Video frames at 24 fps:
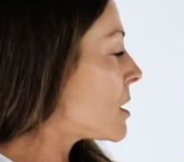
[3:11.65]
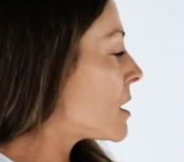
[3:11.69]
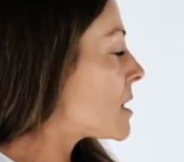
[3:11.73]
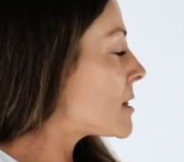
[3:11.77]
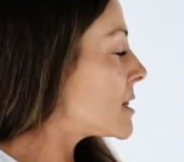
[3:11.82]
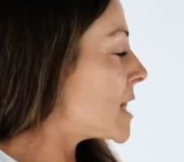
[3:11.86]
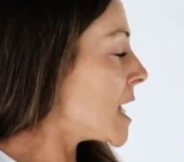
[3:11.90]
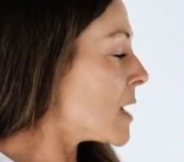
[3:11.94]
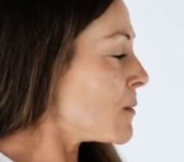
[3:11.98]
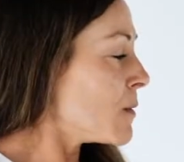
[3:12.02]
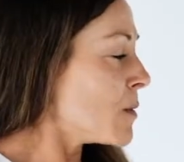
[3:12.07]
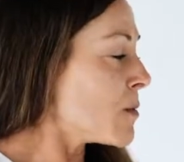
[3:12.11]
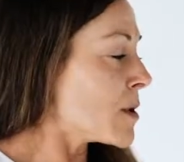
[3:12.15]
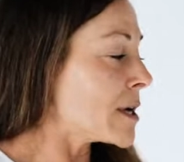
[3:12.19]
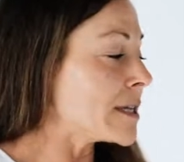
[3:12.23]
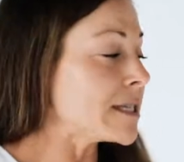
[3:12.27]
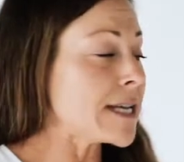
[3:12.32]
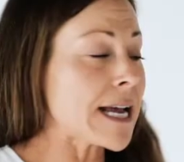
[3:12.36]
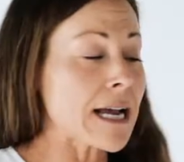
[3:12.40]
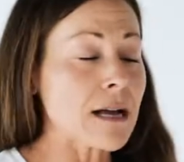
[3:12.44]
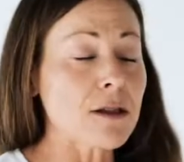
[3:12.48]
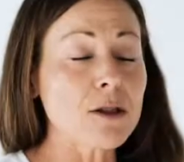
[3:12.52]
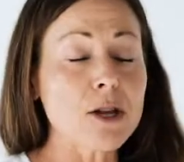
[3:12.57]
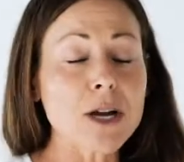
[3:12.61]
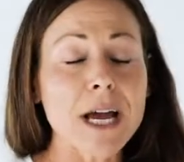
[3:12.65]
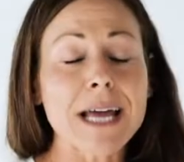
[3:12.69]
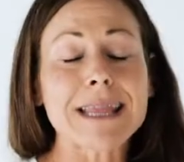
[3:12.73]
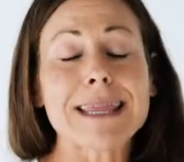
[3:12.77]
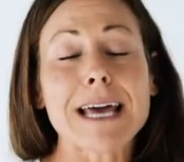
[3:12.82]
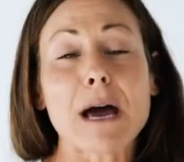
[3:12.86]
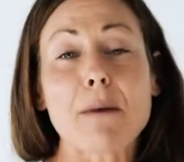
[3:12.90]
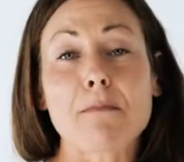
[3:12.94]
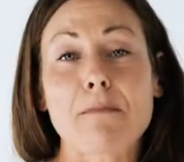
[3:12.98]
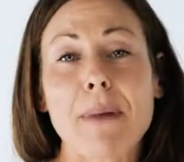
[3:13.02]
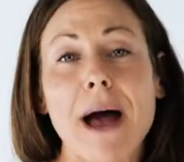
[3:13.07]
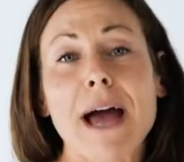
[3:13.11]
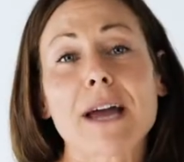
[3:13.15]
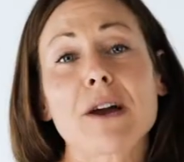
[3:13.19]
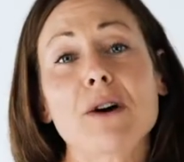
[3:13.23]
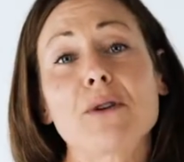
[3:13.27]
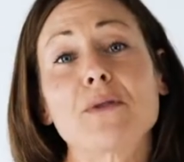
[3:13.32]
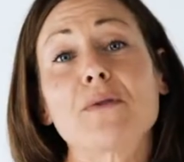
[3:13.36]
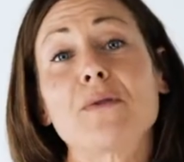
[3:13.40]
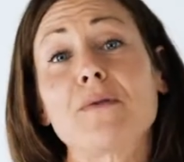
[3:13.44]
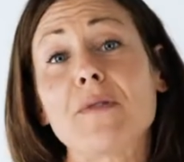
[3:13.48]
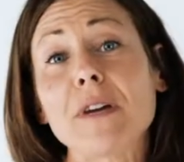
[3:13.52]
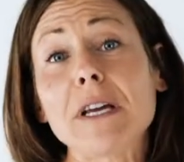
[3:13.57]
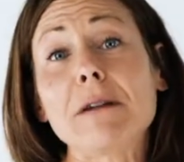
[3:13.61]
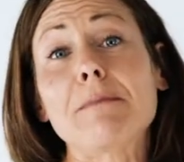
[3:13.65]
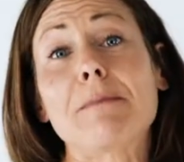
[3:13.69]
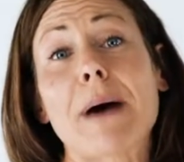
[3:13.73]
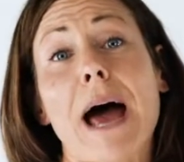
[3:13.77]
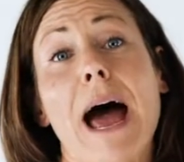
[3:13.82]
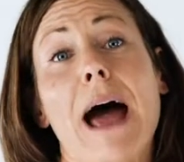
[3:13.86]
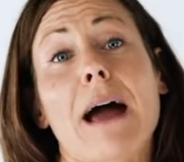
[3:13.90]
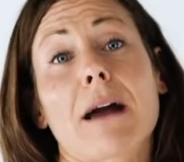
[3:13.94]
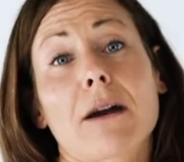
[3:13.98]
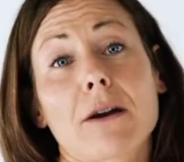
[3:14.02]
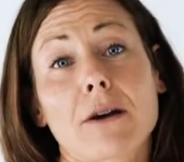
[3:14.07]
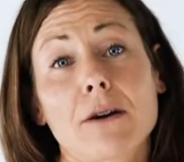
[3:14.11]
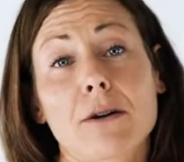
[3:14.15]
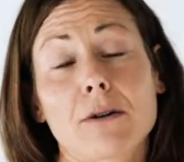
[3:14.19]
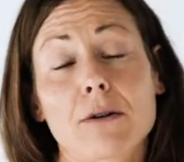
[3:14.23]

Then we want to take a look at that biofeedback.